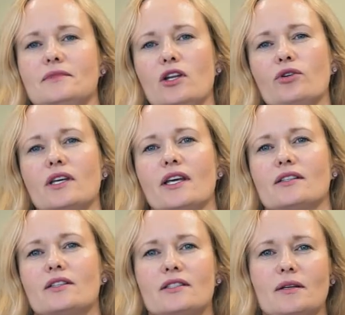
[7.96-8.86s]
Looking
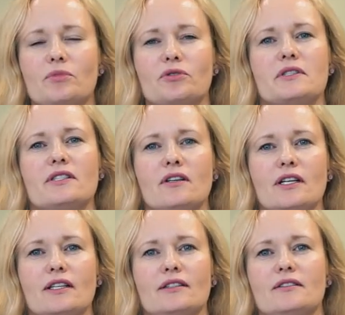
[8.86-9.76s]
at contemporary
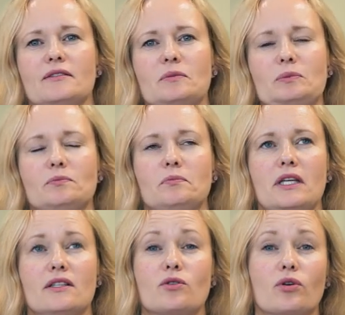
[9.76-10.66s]
science,
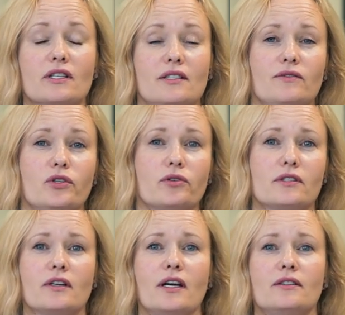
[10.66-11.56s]
be it cognitive
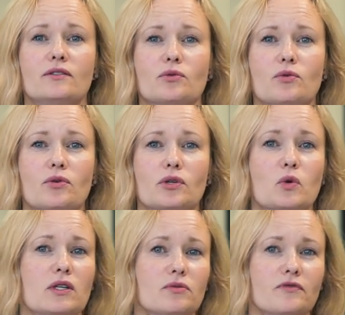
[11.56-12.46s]
neuroscience or
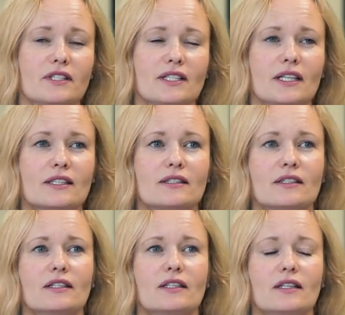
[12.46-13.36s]
quantum physics,
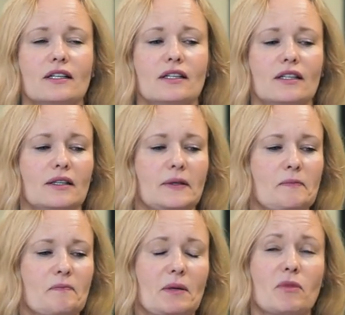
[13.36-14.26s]

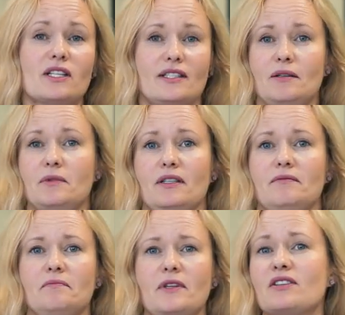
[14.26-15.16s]
it might seem
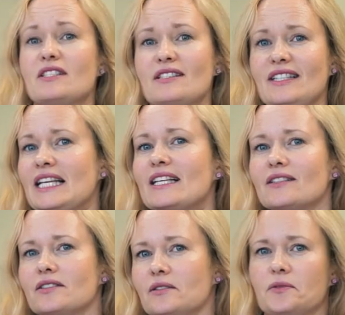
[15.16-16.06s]
that there is
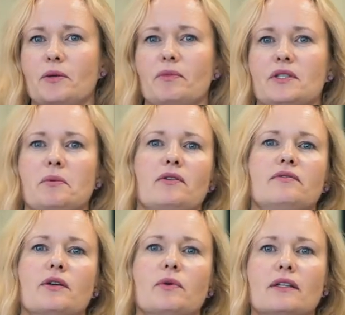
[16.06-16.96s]
little disagreement about
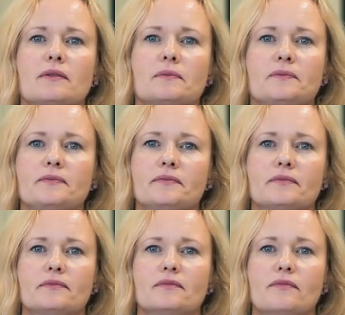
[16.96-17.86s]
free will.
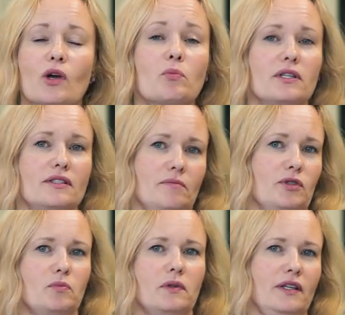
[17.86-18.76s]
Nobody
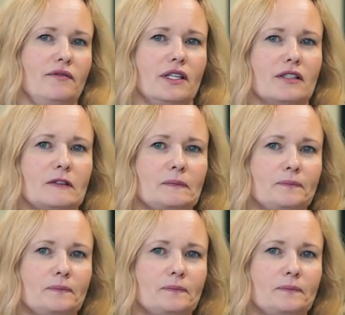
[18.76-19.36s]
seems to believe in it.